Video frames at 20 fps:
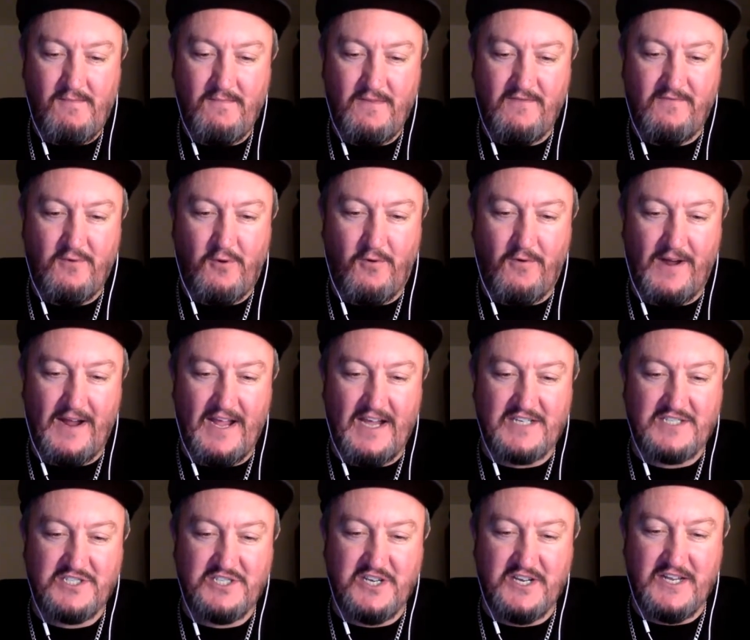before I
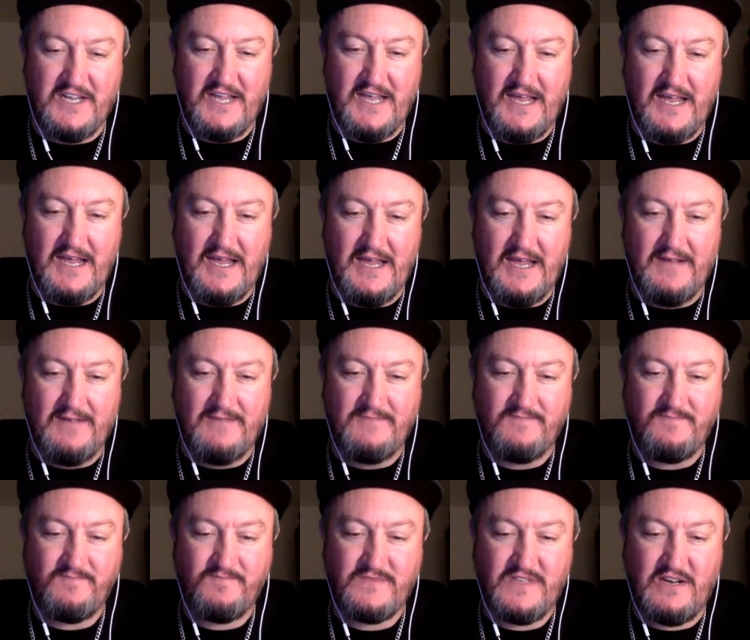actually
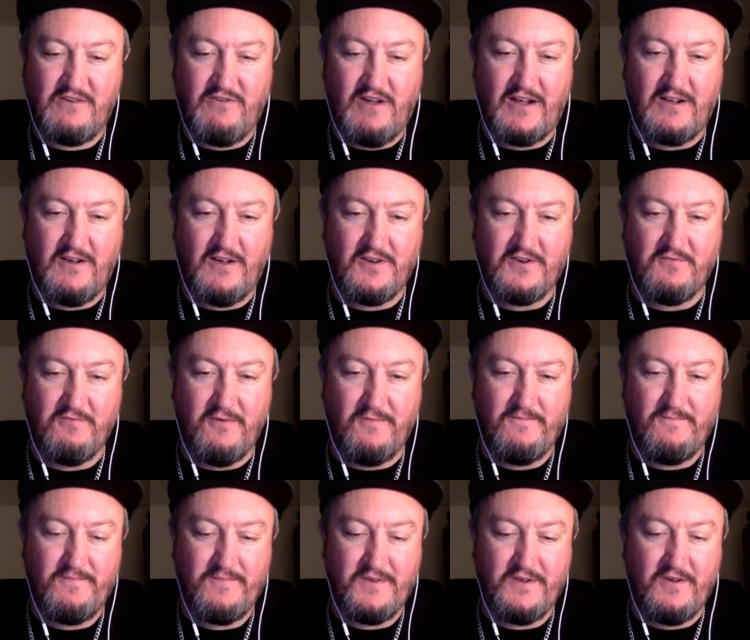crack onto them.
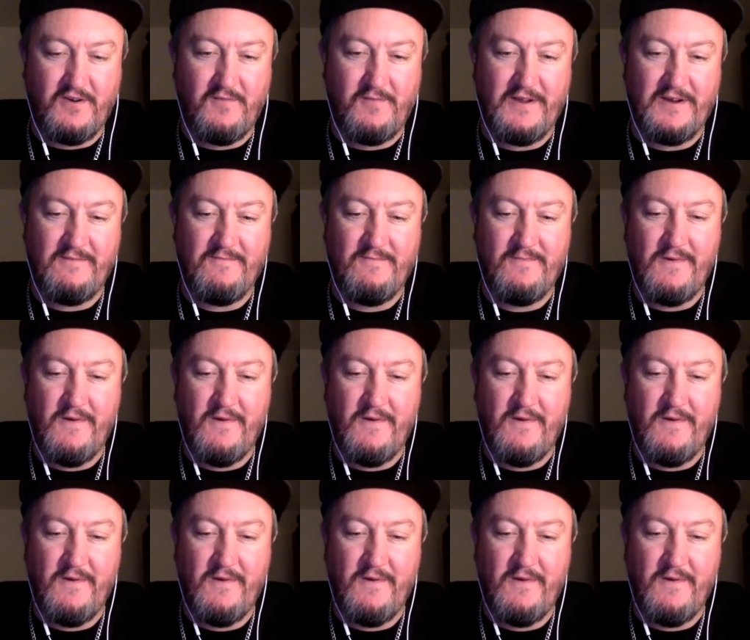You know what I mean?